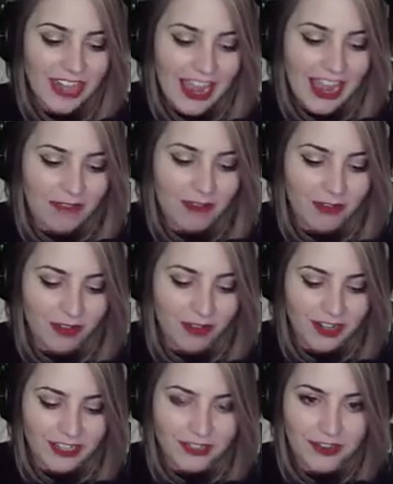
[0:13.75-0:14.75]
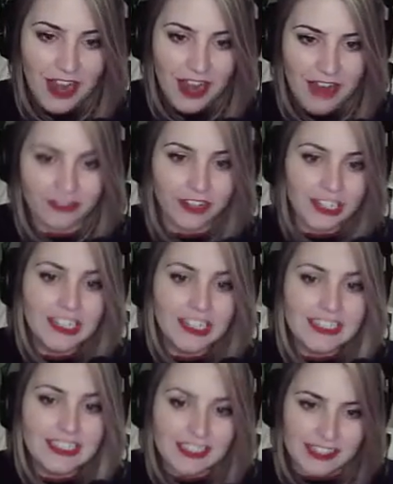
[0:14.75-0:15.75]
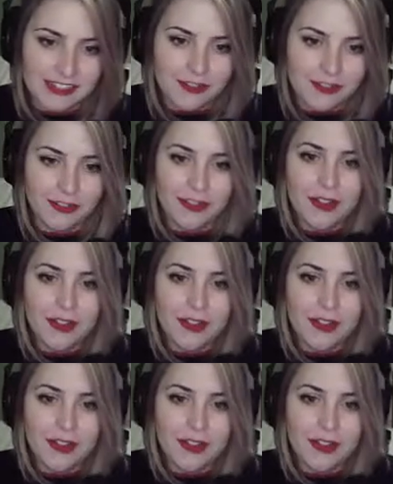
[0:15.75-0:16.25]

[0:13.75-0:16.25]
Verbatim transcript: and we have run into every single